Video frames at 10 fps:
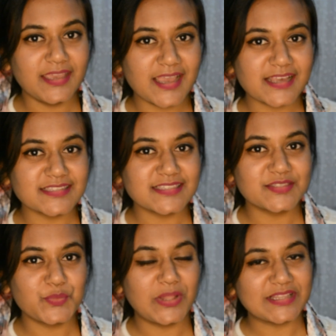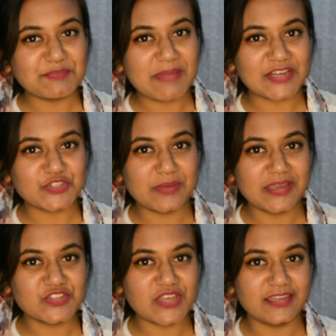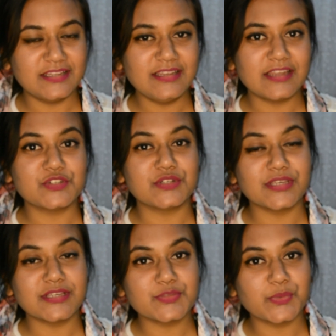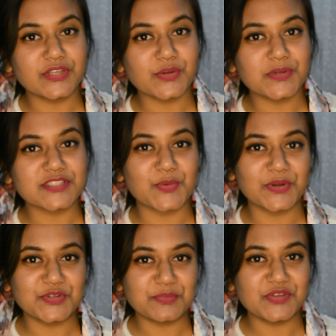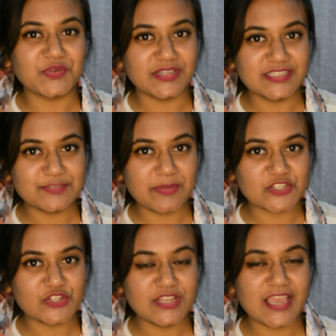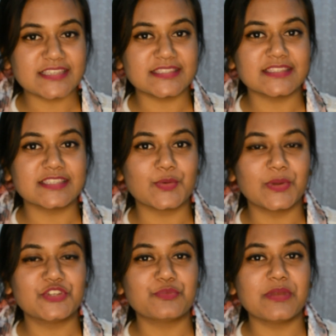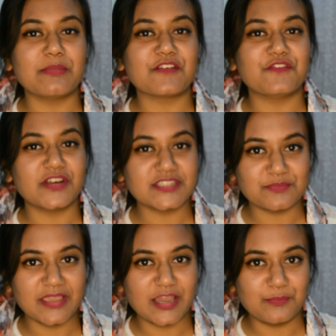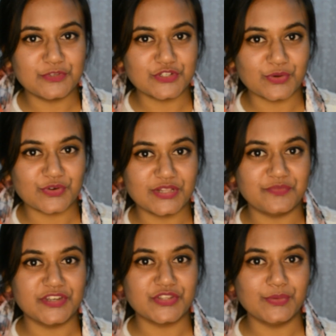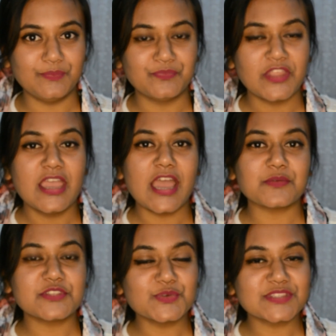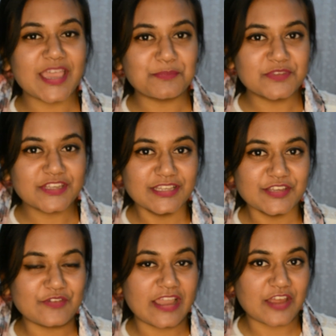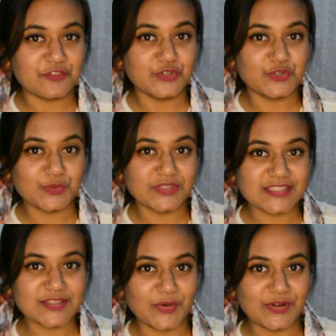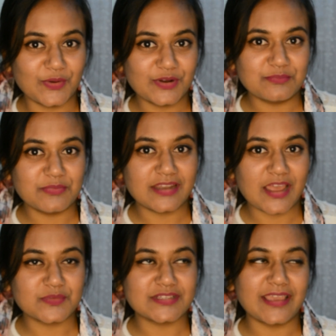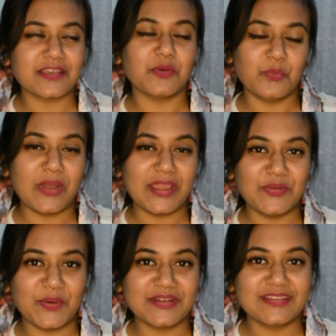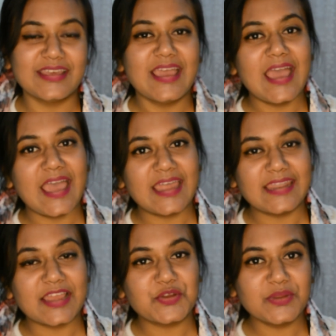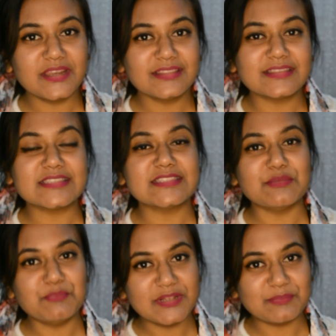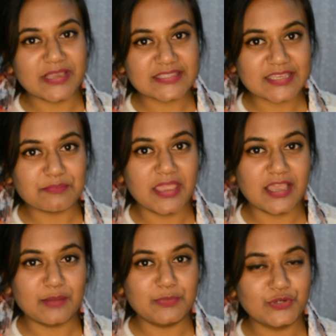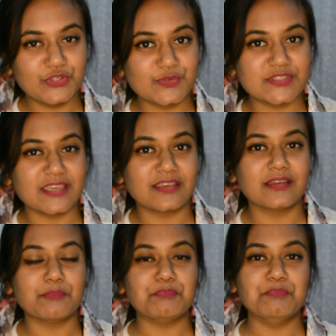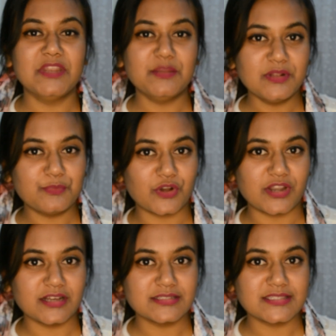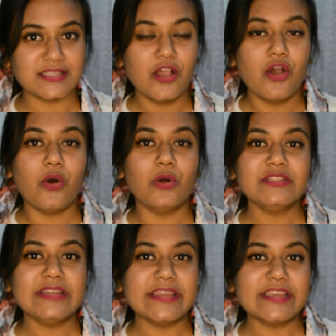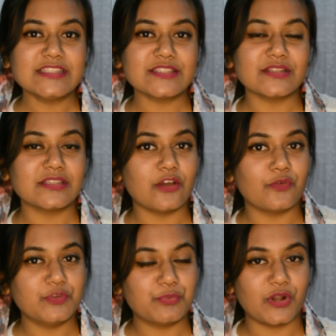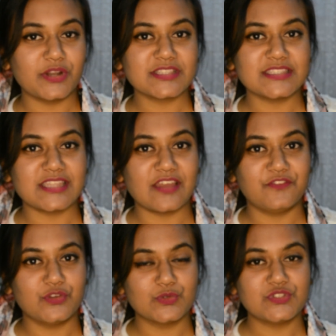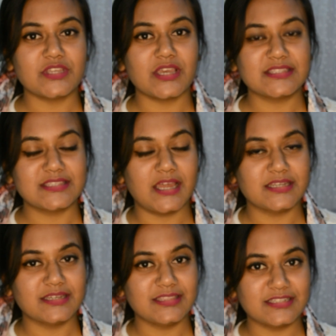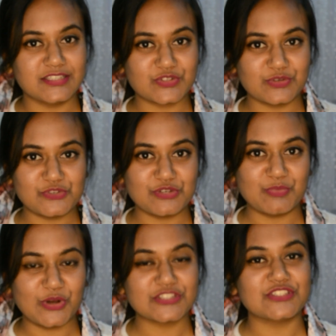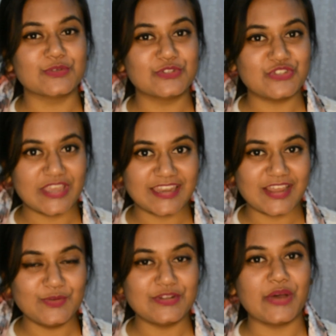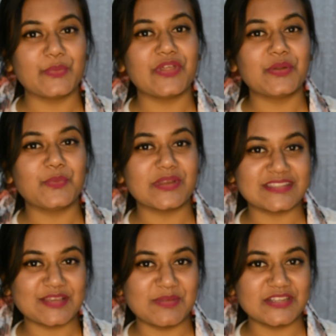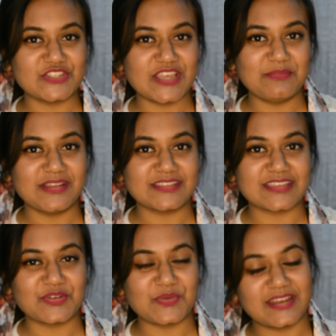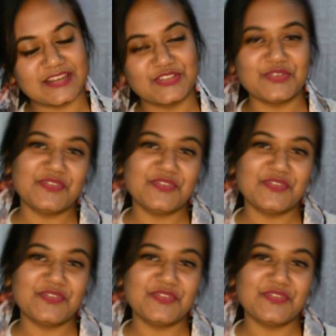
guys, welcome back to my channel. Today's video is going to be really special as this is going to be my first makeup tutorial video. I was too skeptical if I have to do this or not, but I was like, why not? And I created this simple basic makeup look using minimal products. All the links of the products that I've used is under in the description box. Do check it out. Now without wasting much time, let's get right into the